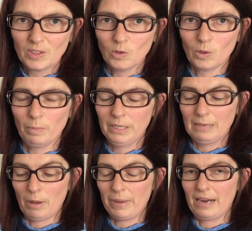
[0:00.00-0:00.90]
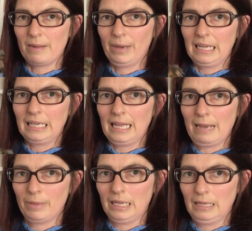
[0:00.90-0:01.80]
So I'll put him up here. He might
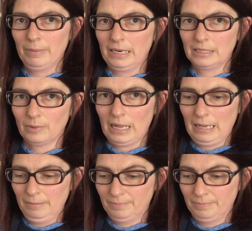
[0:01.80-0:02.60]
climb a little bit as well.